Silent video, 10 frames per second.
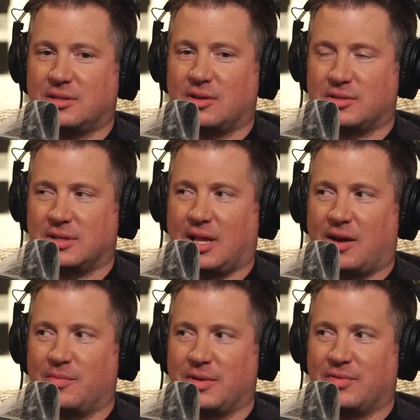there's a
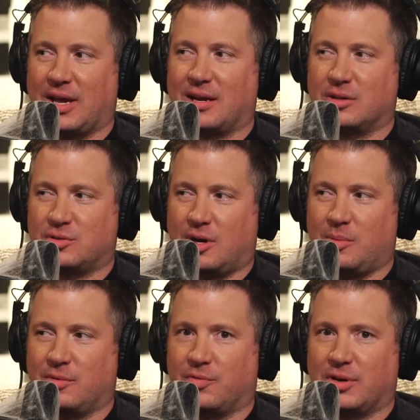lot of them that have gotten in
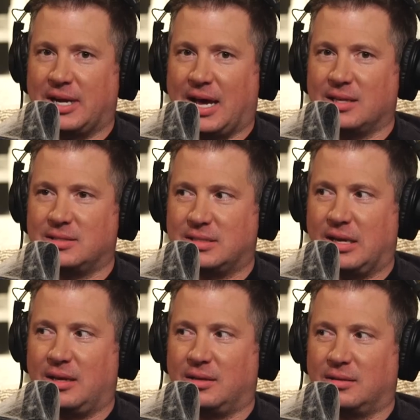trouble for not
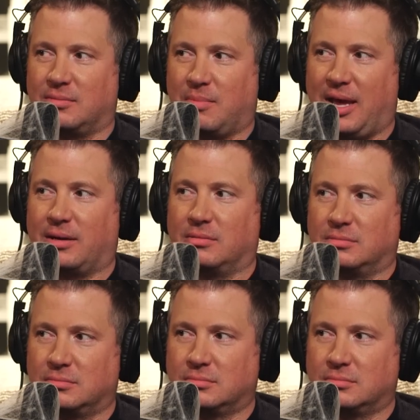seeing men.